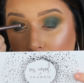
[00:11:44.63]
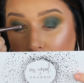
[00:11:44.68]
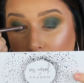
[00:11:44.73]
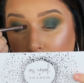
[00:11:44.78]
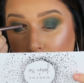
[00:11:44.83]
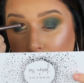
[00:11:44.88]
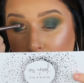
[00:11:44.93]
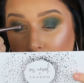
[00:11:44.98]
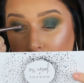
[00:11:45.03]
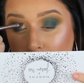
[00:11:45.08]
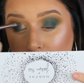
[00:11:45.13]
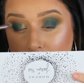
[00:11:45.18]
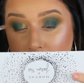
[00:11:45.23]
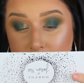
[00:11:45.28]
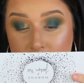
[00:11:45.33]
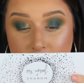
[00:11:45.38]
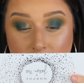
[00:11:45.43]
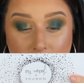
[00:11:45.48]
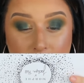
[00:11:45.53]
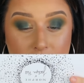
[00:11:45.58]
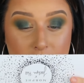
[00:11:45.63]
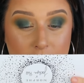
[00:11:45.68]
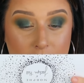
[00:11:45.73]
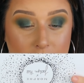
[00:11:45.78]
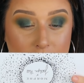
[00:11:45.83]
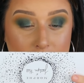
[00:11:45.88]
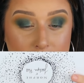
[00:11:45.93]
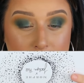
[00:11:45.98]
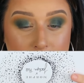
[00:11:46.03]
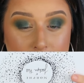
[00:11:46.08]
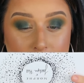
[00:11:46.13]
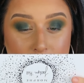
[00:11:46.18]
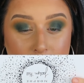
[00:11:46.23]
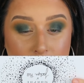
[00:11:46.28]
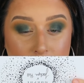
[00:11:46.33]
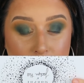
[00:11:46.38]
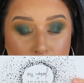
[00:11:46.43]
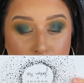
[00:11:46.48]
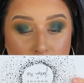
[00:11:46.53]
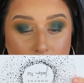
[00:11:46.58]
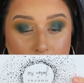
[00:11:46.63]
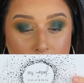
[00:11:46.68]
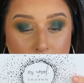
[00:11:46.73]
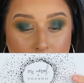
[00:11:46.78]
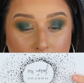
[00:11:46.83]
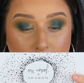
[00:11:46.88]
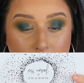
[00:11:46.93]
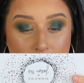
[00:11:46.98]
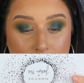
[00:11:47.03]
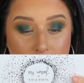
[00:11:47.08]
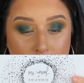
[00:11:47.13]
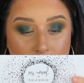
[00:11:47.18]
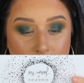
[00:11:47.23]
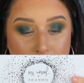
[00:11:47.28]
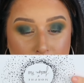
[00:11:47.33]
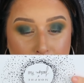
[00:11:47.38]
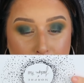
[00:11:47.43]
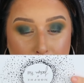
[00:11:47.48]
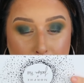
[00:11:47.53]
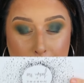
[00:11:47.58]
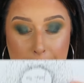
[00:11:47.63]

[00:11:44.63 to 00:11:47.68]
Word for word: Oh, it's tragic because it's such a pretty color.